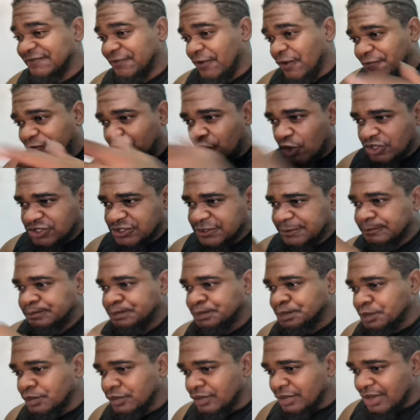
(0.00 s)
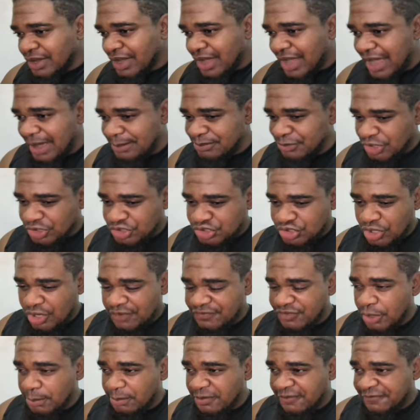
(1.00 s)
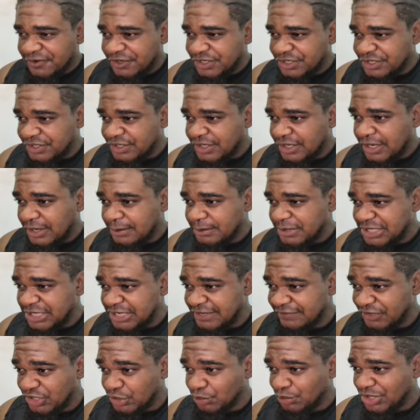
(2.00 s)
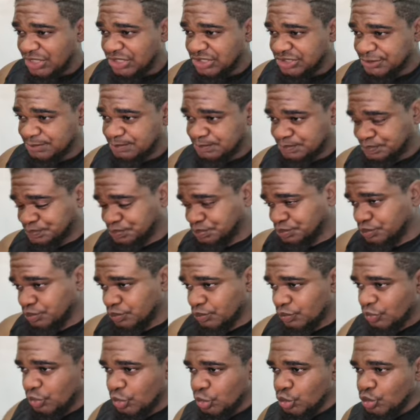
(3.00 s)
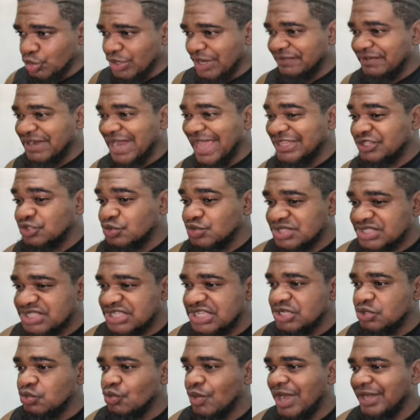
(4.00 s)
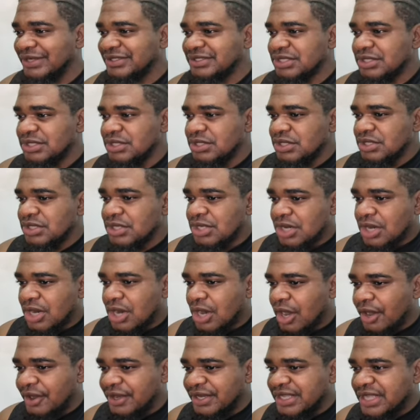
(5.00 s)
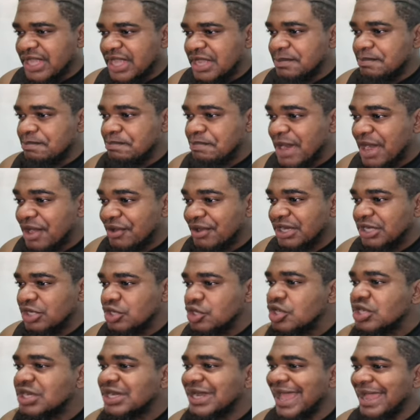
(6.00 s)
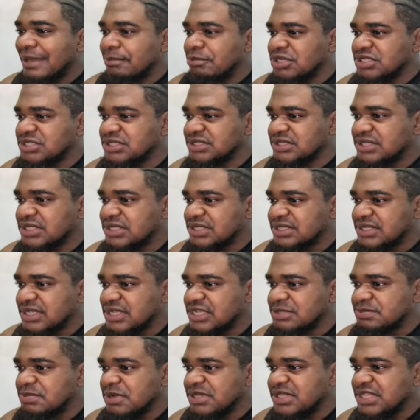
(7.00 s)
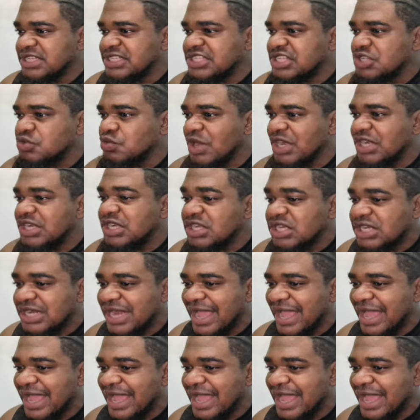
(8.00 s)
For, of course, I'm not sure of number of individuals would have liked to see what Hurricane Beryl looked like, brothers and sisters, but this is what it looked